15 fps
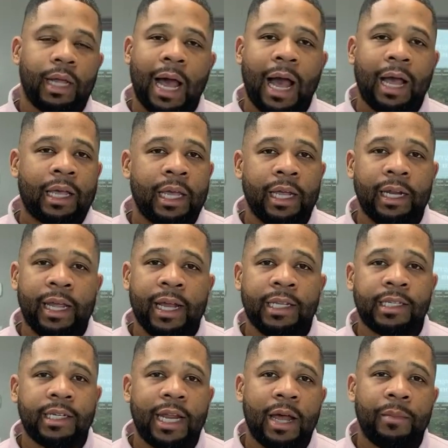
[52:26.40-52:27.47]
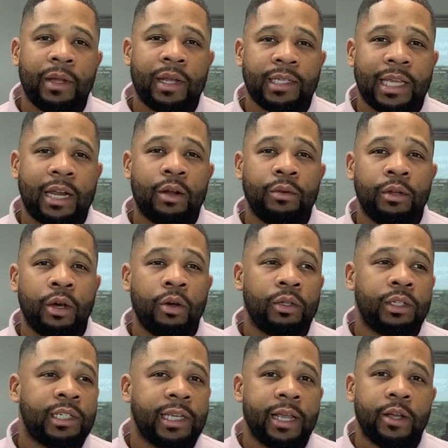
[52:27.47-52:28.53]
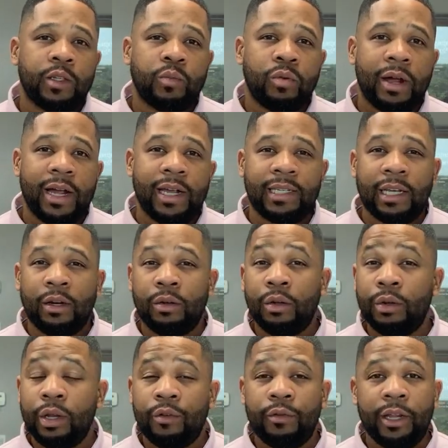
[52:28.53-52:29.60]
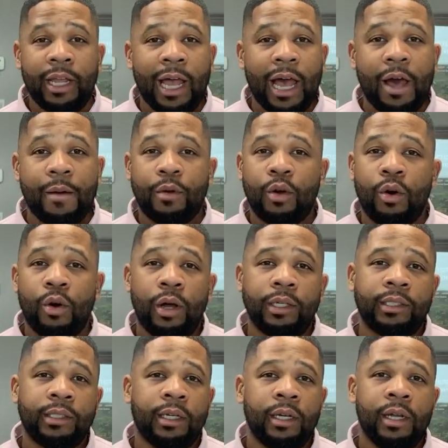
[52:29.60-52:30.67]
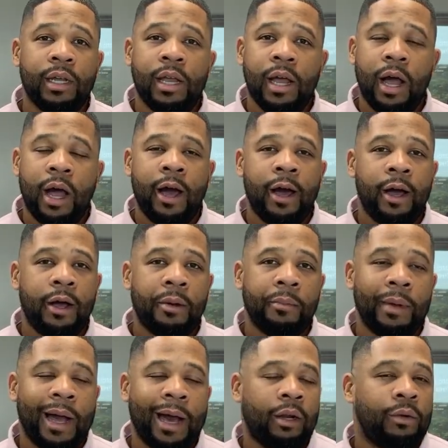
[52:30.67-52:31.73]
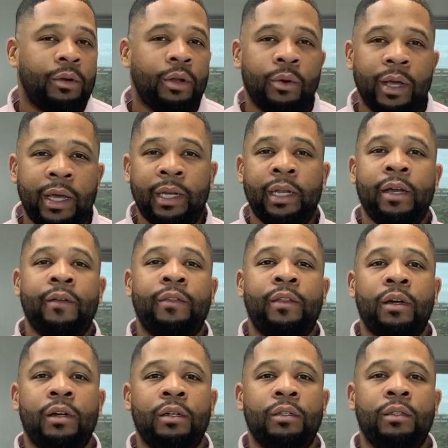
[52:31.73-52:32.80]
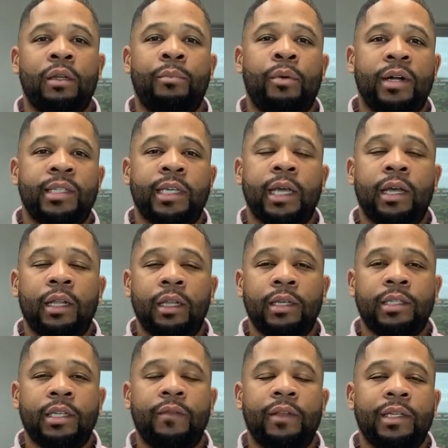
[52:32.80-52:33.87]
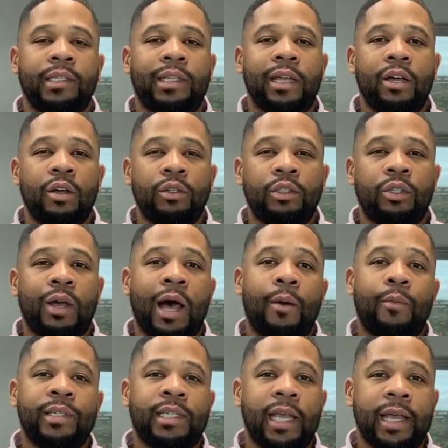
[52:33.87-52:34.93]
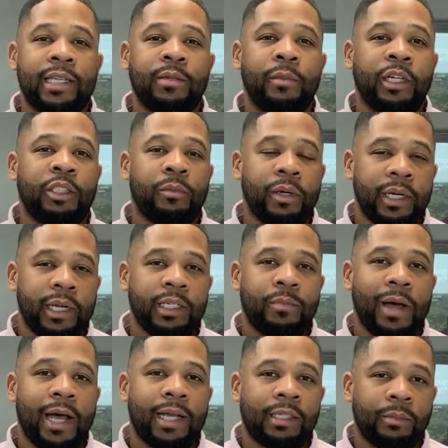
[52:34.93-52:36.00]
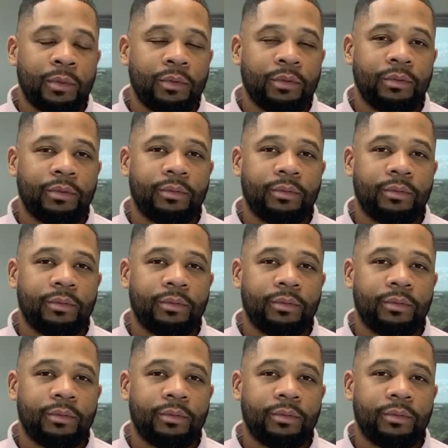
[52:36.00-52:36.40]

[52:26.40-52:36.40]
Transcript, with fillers: I can't answer that because I don't know the sales price. I don't know your rehab cost. Um, I don't know any of the, the particulars of this deal. So I would say as much money as possible.